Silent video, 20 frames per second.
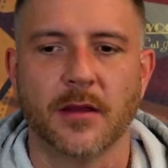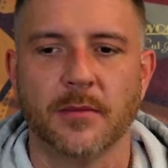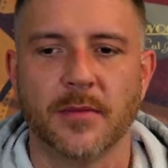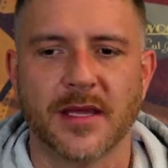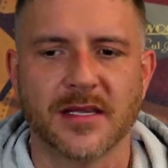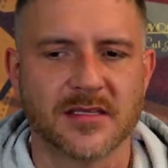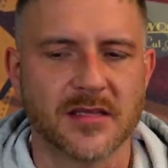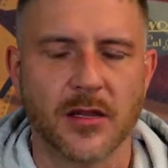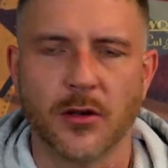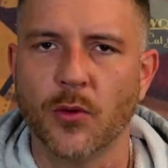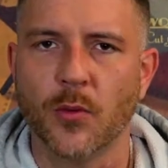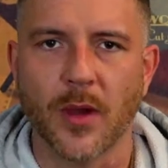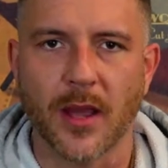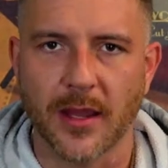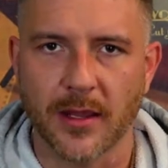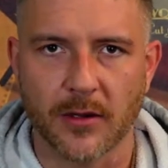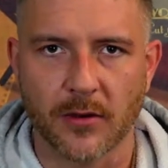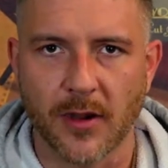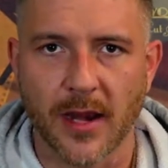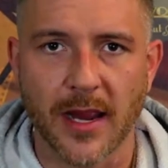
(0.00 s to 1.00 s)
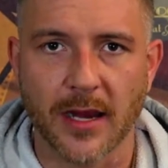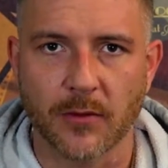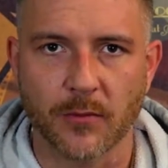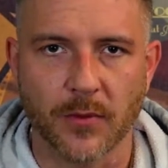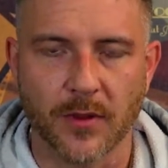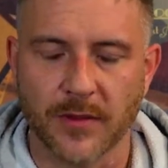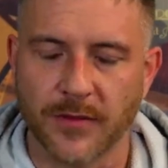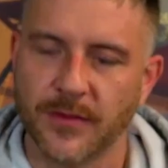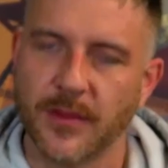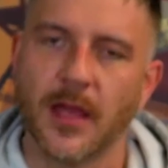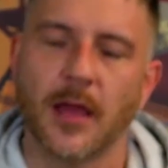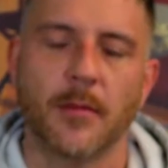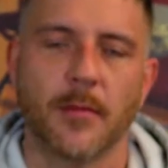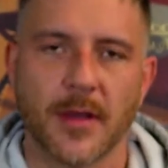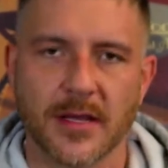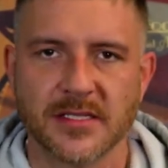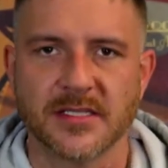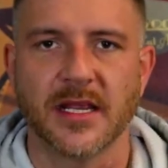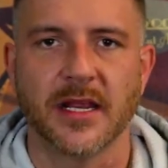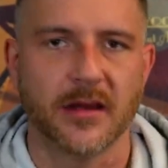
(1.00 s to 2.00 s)
That's not who I interact with. Now, I'm
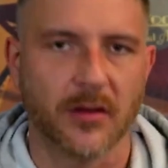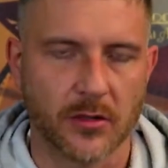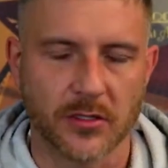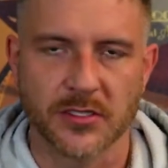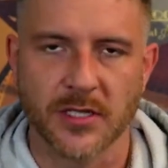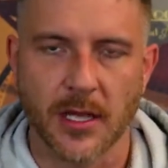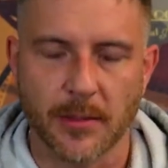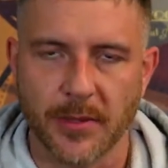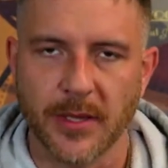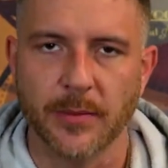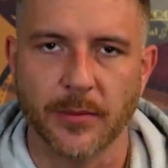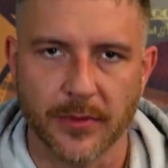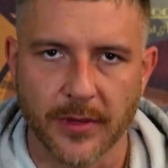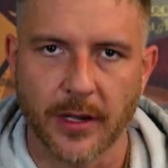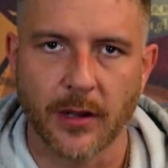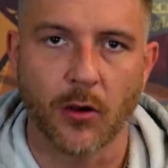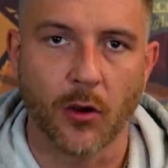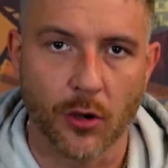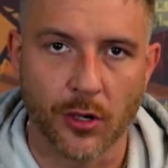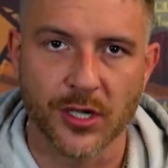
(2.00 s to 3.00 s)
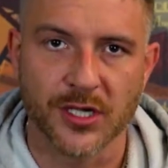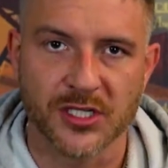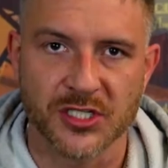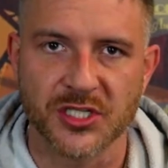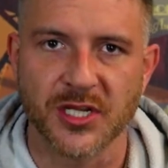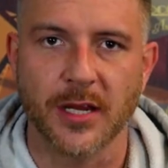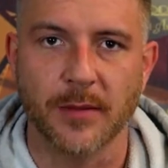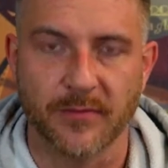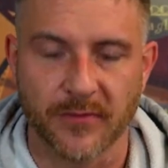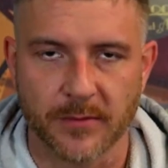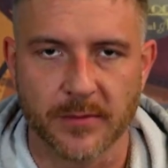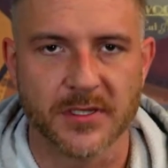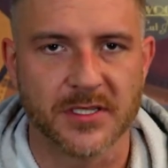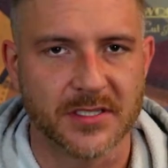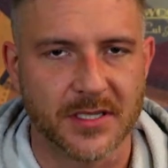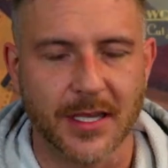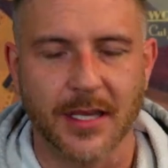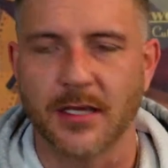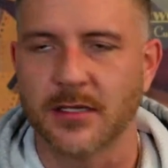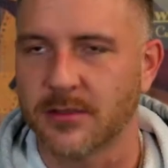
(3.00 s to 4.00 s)
not saying there's not people that are in shape from the
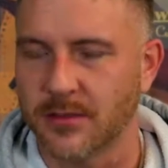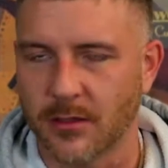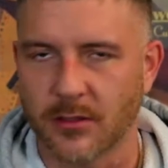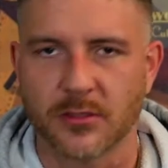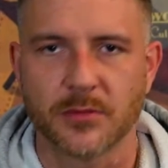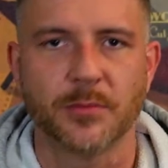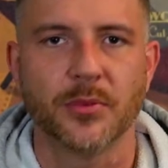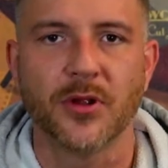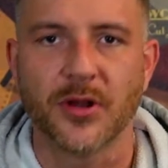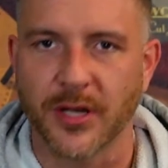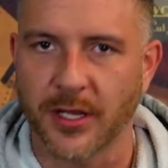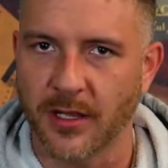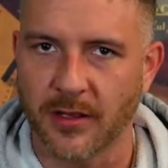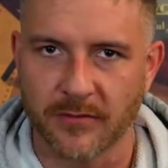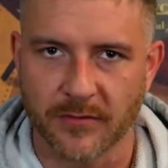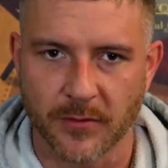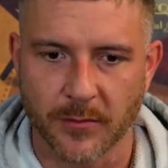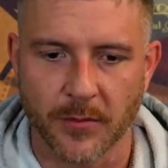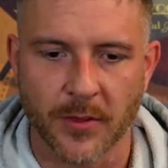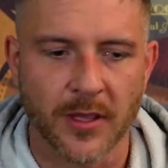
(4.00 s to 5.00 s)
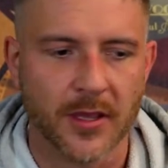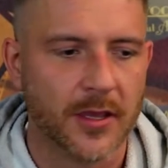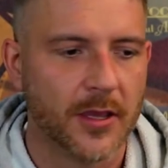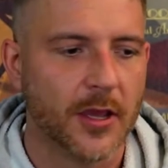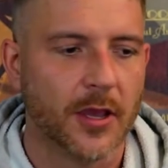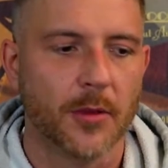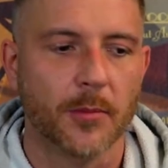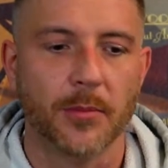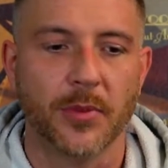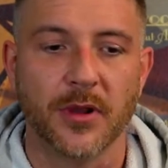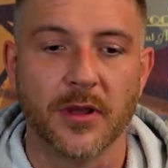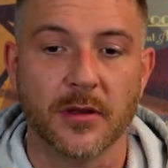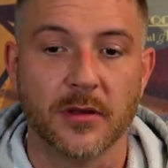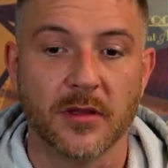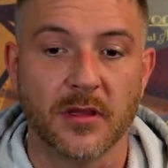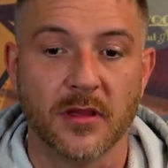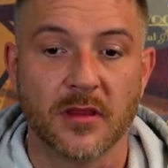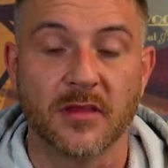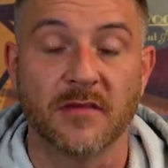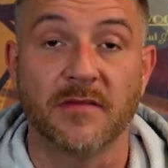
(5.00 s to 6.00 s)
state, because there's plenty of them.
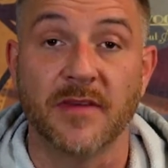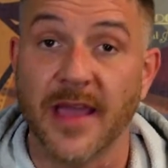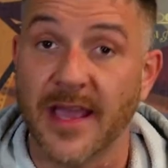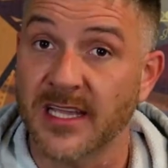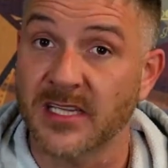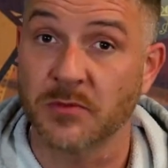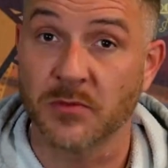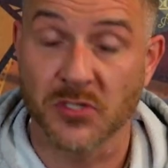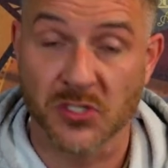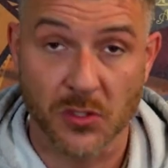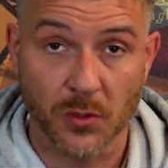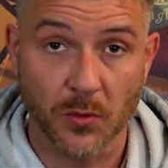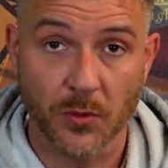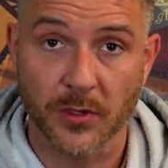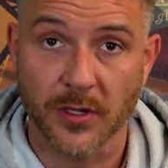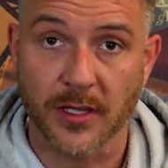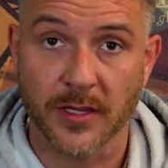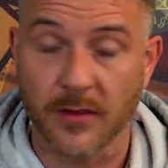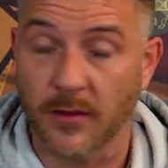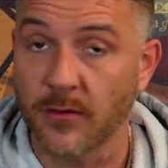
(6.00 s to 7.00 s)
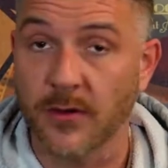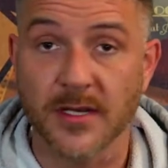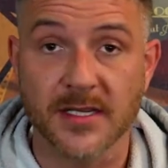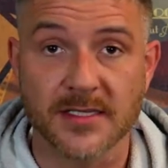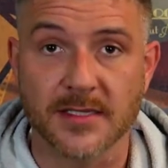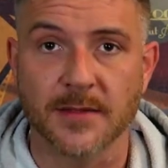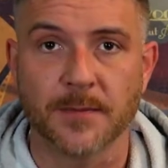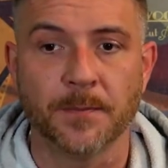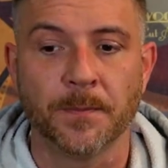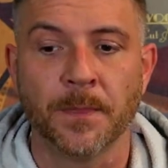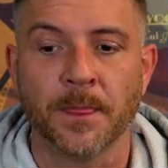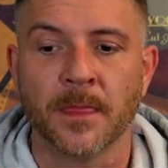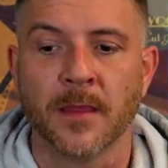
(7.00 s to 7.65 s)
But the vast majority, there isn't.